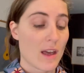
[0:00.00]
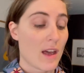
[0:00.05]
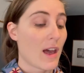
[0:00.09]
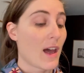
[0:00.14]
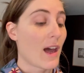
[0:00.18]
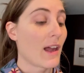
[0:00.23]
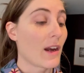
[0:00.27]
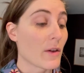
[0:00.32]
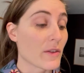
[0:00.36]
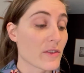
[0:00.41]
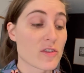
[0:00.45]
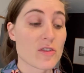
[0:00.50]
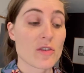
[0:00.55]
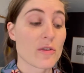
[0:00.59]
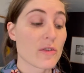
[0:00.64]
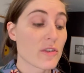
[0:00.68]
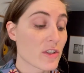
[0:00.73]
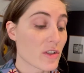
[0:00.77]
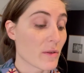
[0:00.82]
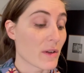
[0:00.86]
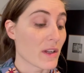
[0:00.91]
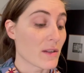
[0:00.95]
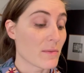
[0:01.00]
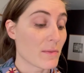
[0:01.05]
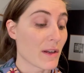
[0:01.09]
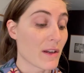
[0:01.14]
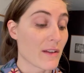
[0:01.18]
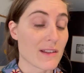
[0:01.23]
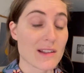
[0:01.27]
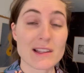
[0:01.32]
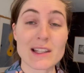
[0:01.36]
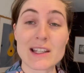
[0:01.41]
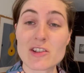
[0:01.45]
And I was drawn to it
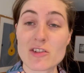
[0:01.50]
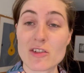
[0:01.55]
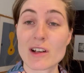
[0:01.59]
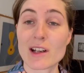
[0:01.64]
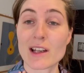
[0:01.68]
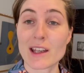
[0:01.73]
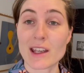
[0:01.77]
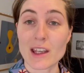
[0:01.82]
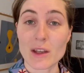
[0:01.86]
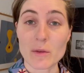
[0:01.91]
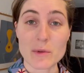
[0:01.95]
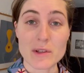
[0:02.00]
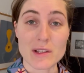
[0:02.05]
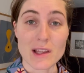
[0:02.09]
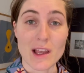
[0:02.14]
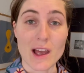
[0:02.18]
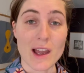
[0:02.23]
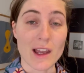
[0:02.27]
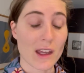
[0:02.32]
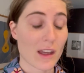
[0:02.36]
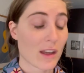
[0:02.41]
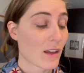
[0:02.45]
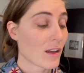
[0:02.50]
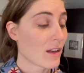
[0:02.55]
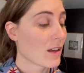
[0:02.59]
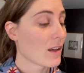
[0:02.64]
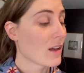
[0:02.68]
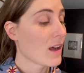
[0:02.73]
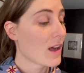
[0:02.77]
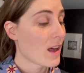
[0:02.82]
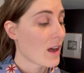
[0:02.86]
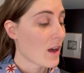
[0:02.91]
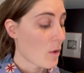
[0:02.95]
because literally it was like
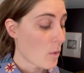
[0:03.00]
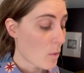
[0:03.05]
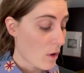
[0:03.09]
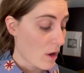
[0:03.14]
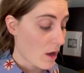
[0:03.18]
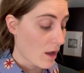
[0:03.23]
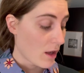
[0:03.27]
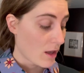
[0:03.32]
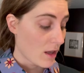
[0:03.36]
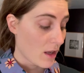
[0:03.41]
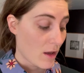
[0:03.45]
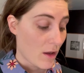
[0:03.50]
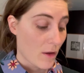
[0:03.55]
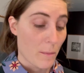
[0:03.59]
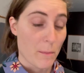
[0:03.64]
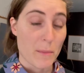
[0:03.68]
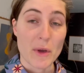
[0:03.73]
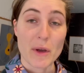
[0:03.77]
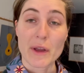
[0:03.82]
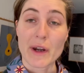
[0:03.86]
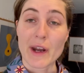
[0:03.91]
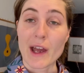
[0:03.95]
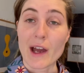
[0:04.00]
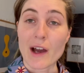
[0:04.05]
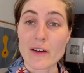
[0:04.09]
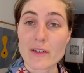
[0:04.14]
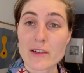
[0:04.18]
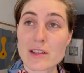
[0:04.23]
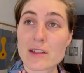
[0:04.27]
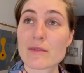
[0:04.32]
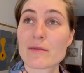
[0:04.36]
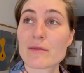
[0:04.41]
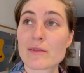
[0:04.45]

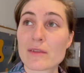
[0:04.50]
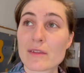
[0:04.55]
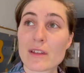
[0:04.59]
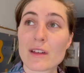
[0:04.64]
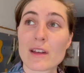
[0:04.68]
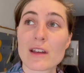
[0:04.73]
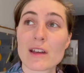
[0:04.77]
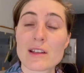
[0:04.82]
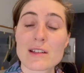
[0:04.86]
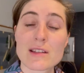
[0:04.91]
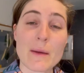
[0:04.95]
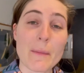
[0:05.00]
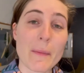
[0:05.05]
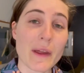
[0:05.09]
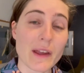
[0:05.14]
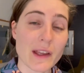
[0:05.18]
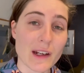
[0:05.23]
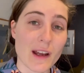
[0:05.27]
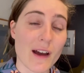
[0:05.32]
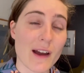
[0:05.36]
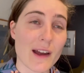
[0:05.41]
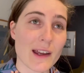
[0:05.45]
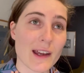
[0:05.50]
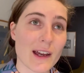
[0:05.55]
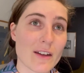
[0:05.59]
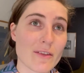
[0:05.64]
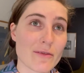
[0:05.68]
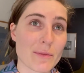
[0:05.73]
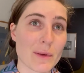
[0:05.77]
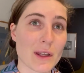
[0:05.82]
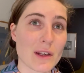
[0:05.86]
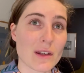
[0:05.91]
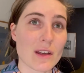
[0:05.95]
burnout, something that I
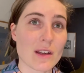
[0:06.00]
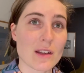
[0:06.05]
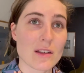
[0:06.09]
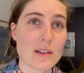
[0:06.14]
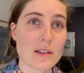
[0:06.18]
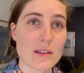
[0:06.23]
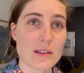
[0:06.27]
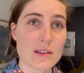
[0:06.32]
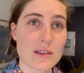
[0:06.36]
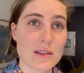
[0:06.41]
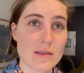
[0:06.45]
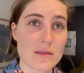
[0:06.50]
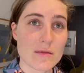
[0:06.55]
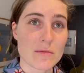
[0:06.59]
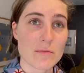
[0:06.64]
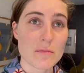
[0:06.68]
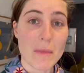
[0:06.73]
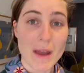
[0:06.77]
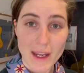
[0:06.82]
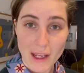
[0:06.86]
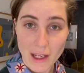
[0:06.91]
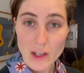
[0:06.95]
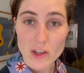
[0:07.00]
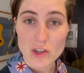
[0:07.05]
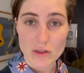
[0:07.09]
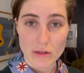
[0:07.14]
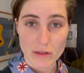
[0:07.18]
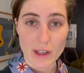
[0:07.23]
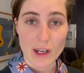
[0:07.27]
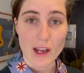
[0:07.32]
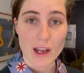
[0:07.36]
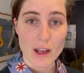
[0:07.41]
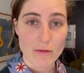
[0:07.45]
have been making sure
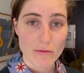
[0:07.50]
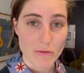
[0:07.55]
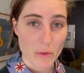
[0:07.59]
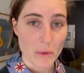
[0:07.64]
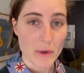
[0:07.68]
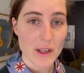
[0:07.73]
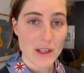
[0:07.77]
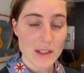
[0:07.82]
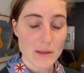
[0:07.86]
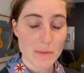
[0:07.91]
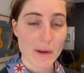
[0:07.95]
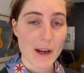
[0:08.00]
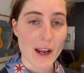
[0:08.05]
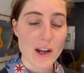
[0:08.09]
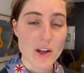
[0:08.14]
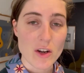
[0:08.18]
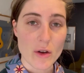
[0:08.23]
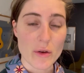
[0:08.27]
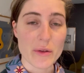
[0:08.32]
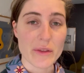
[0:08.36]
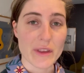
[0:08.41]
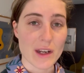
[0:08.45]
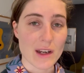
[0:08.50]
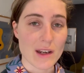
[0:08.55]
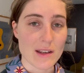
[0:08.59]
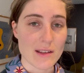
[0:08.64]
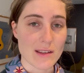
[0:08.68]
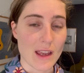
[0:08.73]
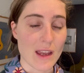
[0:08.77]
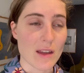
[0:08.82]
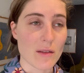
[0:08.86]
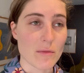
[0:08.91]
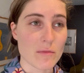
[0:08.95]
that I avoid, but I know that it is
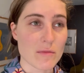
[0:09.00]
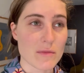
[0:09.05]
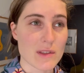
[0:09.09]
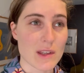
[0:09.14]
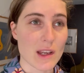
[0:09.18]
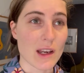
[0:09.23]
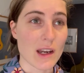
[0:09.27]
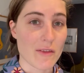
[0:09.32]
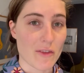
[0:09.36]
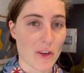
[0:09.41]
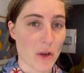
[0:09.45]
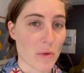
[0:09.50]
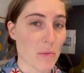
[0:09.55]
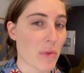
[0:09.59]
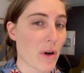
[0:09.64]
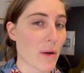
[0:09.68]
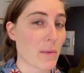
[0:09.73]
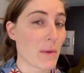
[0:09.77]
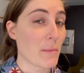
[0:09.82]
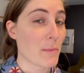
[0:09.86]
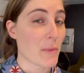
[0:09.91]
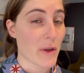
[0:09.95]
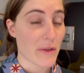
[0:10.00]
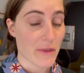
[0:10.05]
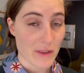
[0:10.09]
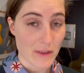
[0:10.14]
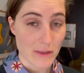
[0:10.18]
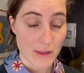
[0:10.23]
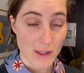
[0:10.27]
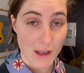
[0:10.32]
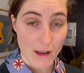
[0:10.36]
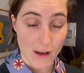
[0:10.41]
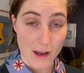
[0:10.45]
a significant problem both in
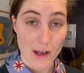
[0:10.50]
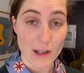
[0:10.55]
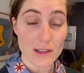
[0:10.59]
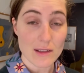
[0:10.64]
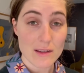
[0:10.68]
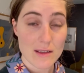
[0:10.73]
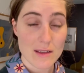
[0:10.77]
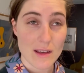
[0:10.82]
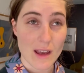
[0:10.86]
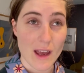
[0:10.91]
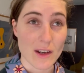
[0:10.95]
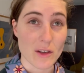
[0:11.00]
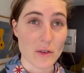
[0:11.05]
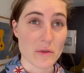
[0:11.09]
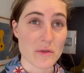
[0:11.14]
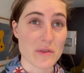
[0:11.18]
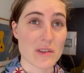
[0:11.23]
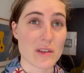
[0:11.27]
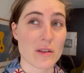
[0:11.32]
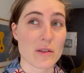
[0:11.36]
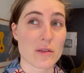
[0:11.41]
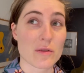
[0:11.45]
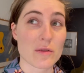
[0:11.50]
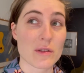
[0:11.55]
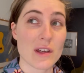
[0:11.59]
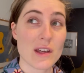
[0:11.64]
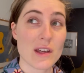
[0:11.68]
the arts and also